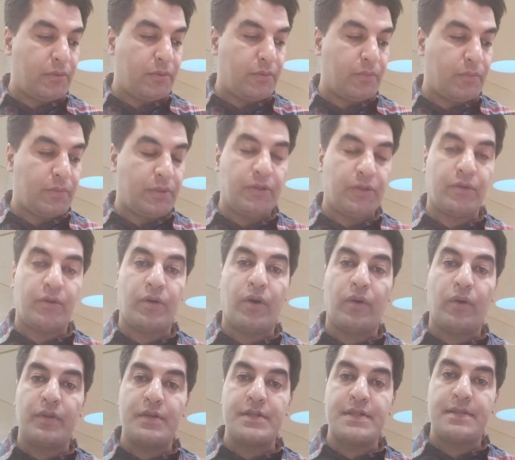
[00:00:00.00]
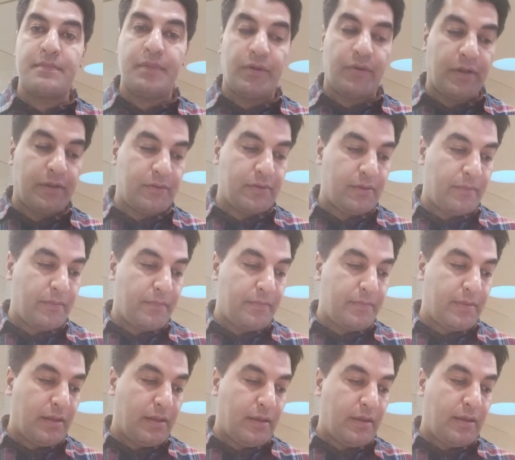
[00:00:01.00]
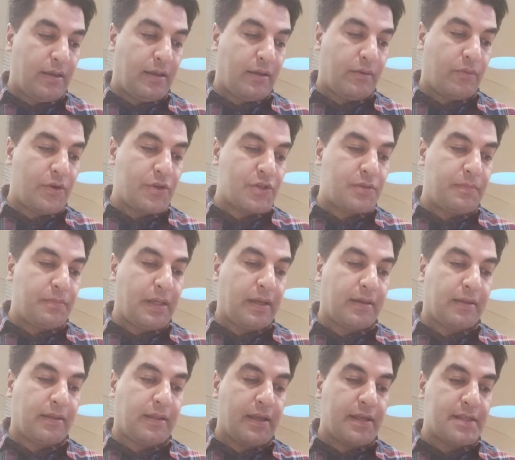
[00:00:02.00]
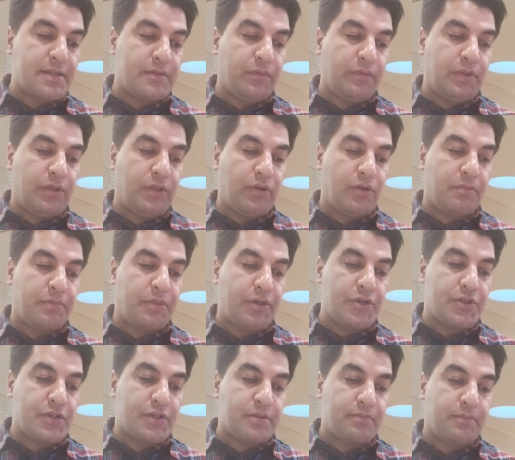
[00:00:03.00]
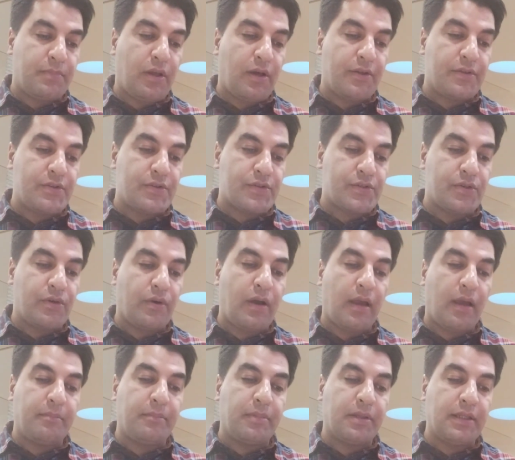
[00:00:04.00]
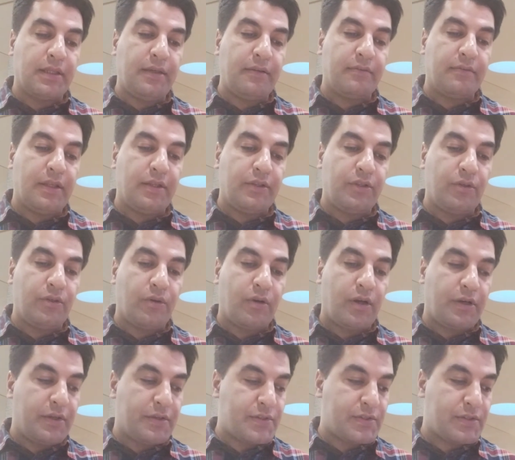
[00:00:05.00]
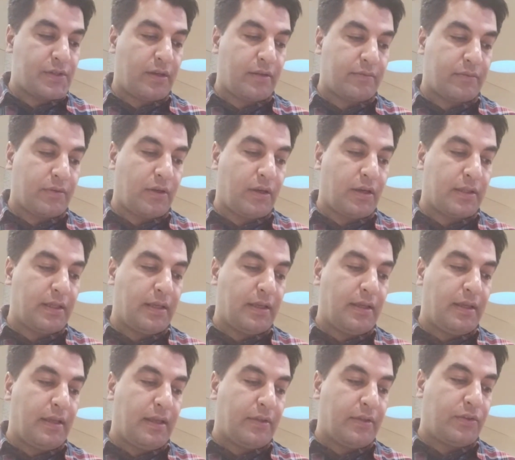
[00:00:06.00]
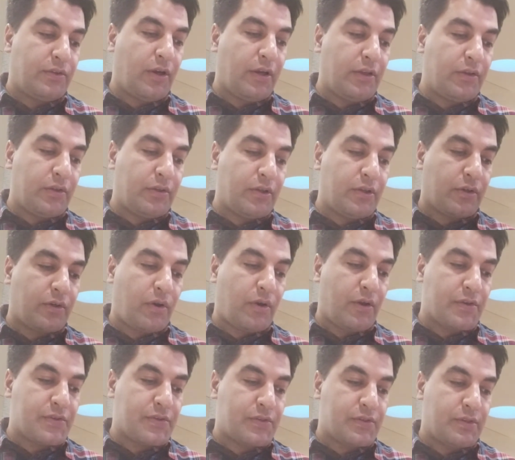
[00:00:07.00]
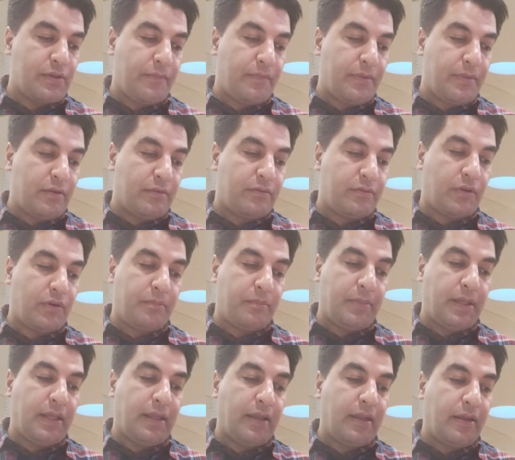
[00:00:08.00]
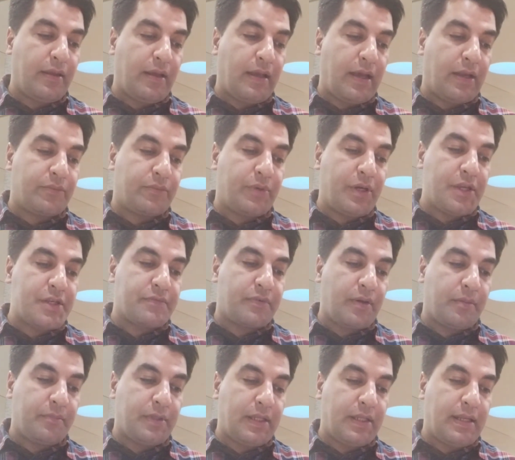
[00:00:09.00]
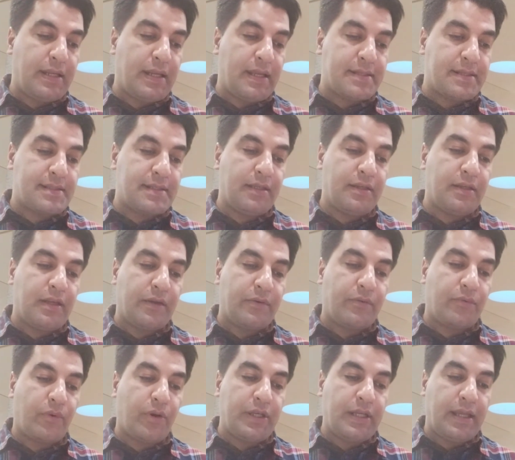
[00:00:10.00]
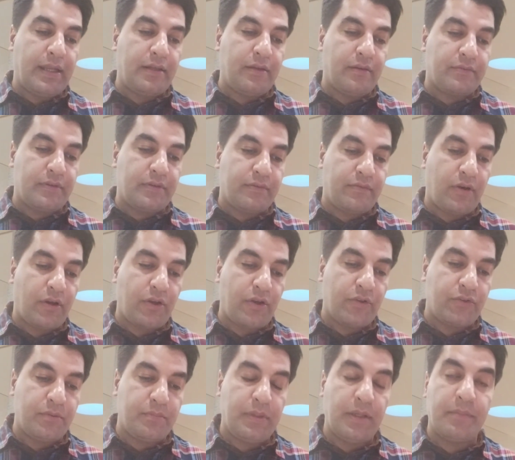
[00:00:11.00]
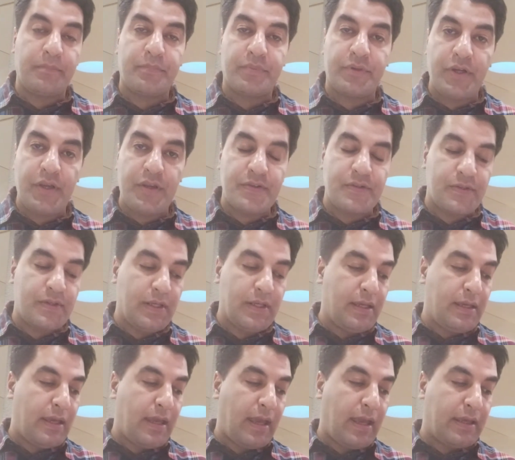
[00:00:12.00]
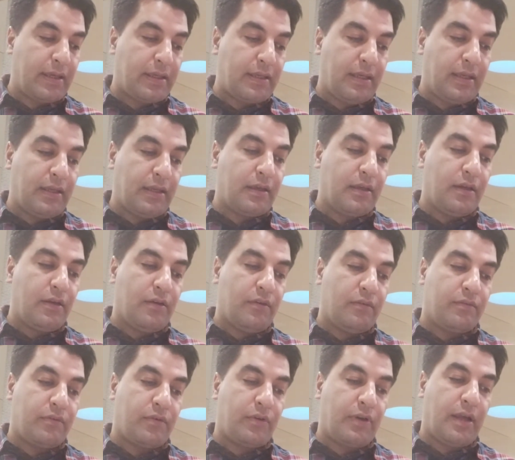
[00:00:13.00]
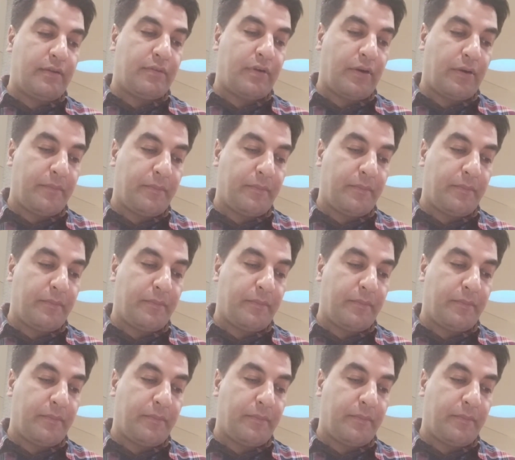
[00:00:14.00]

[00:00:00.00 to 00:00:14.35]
with your Holy Spirit. Wash me and cleanse me with your precious blood, so I believe that you are the Son of God, died on the cross for me, and raised from the dead, and seated at the right hand of the Father to be a priest and king forever.